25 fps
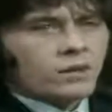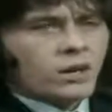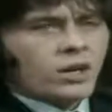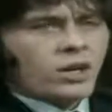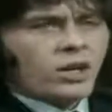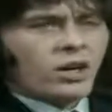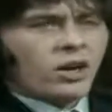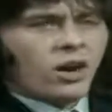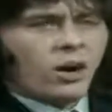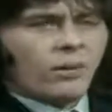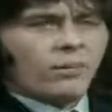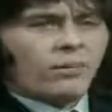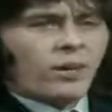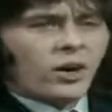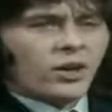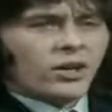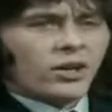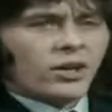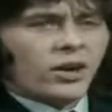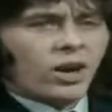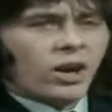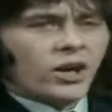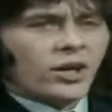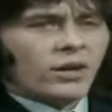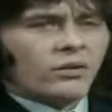You're not
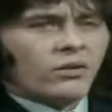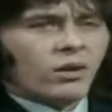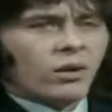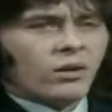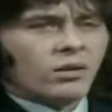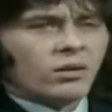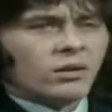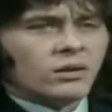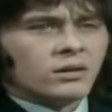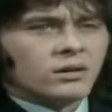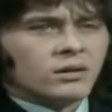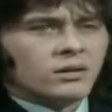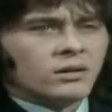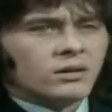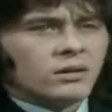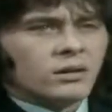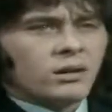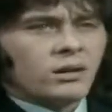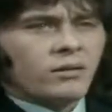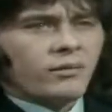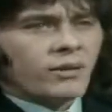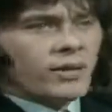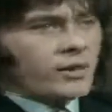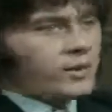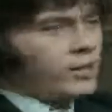bothered, are you, Roland?
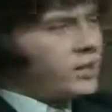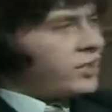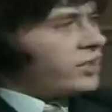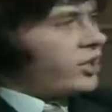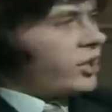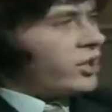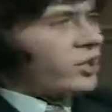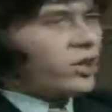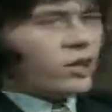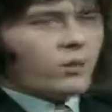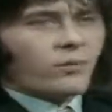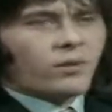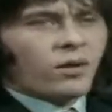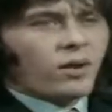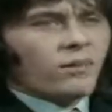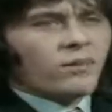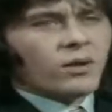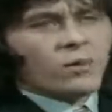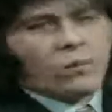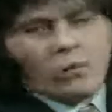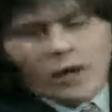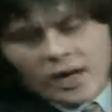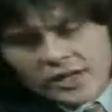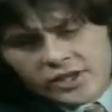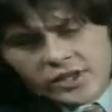I mean, it's not your
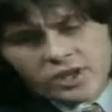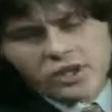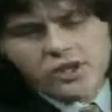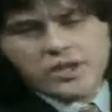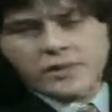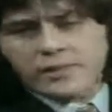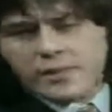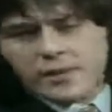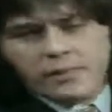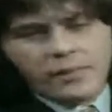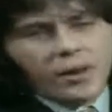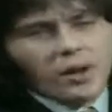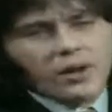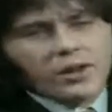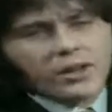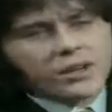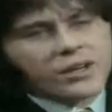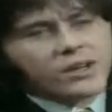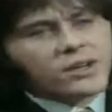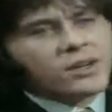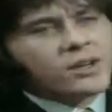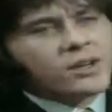problem. Why should you be bothered?